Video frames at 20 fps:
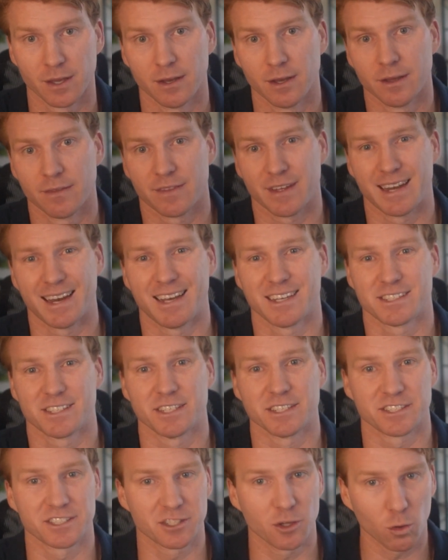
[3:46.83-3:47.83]
that has
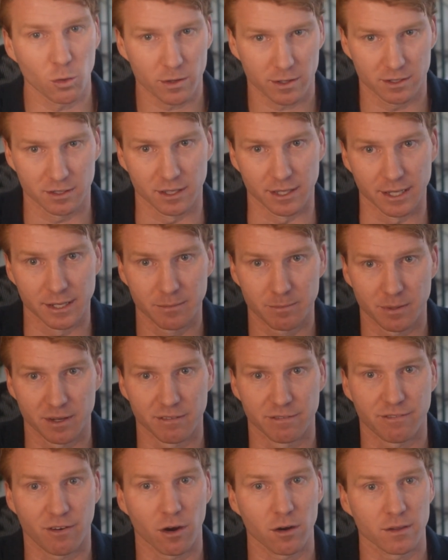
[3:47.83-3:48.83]
historically been
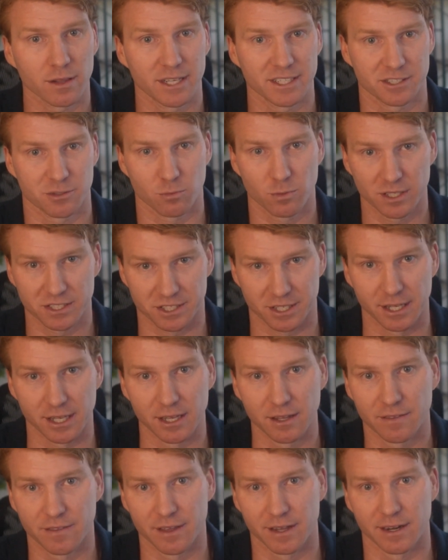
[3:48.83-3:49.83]
far less
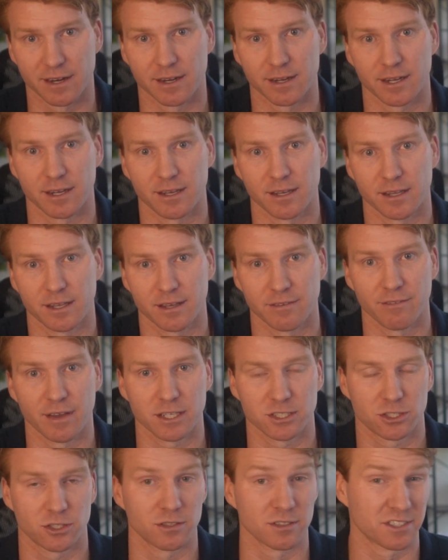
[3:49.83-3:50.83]
risky than a
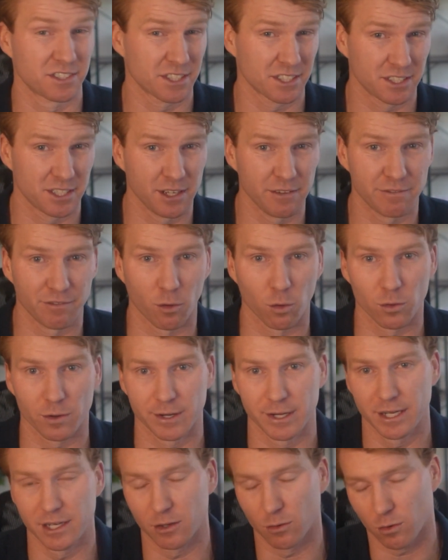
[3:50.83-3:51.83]
conventional
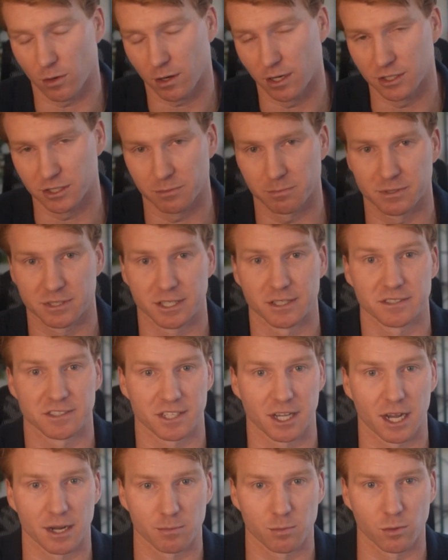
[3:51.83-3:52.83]
60-40 or 100%
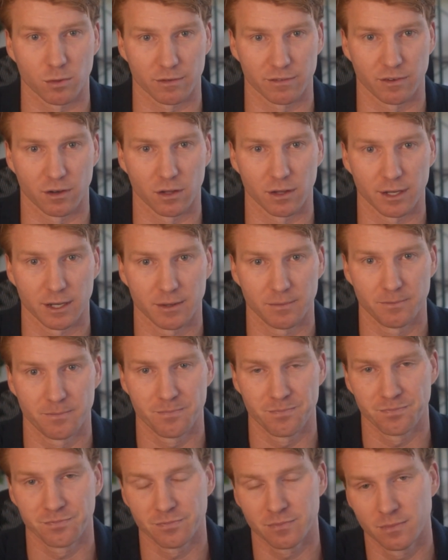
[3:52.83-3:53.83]
stock portfolio.
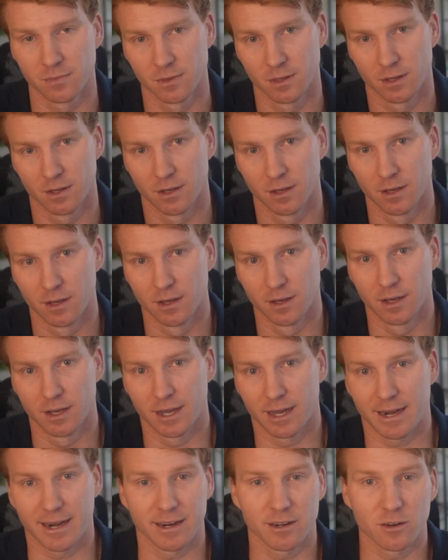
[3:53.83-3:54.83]

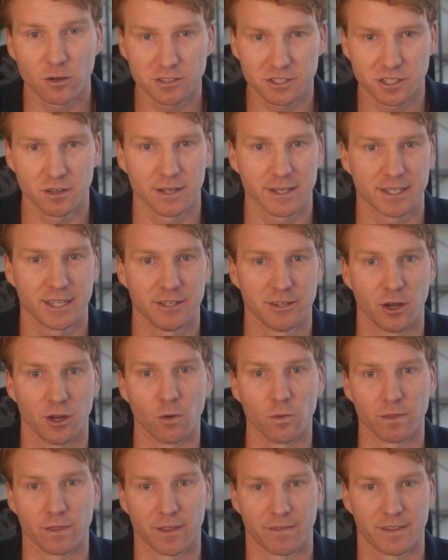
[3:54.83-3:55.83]
And I'd also like to
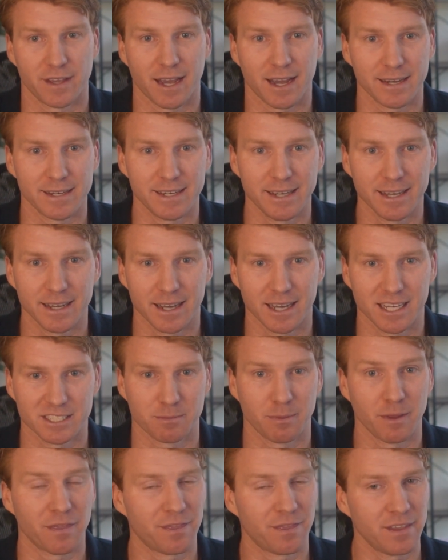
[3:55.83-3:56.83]
note that the idea has
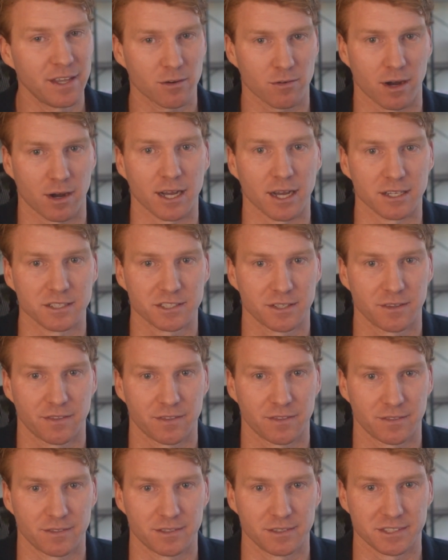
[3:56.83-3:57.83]
been theorized
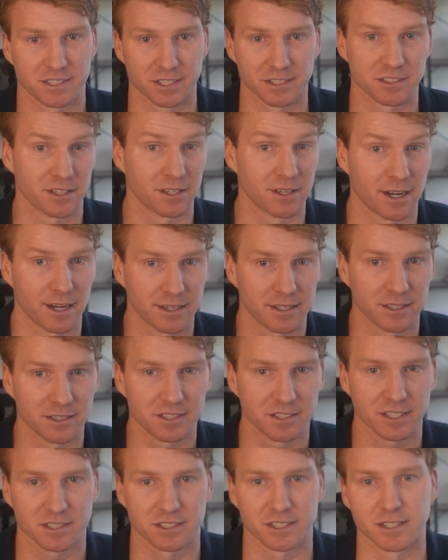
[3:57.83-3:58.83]
since the
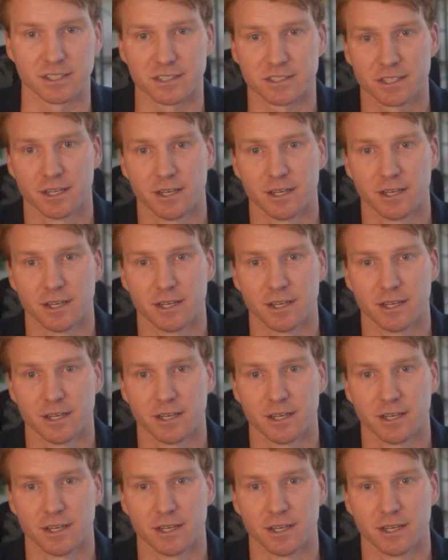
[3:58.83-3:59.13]
1960s